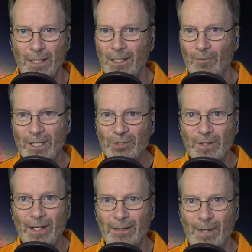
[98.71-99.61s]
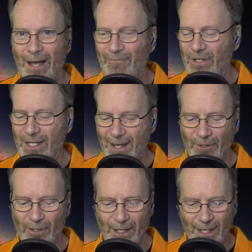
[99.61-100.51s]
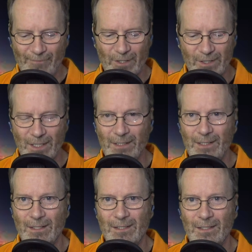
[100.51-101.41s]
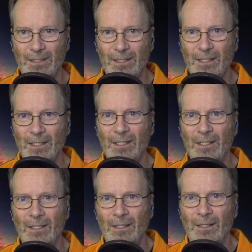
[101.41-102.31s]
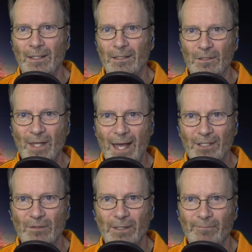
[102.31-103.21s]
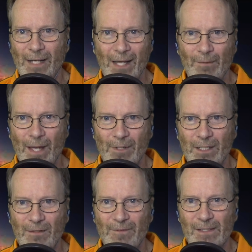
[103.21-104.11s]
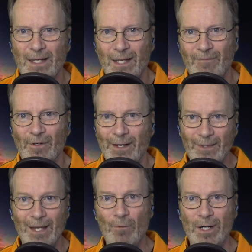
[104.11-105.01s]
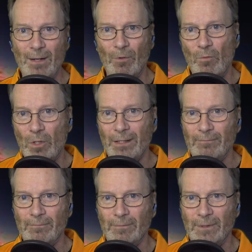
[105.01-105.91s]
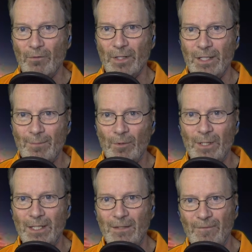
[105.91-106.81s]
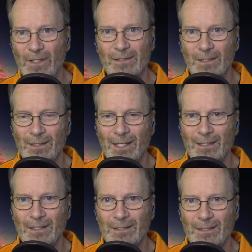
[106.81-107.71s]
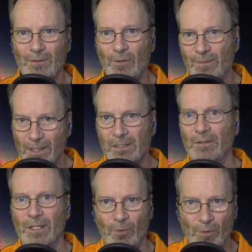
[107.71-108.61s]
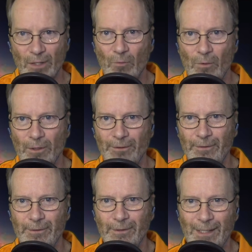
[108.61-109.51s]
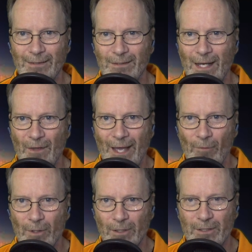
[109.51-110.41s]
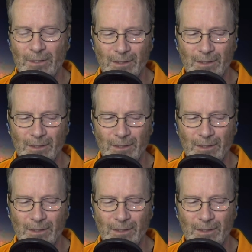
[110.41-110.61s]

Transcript: We shredded them. I've never ever seen Tennessee do that to a Alabama defense ever. And they were number one. They were the number one defense in the SEC, which means they're number one in the world. That's how that works.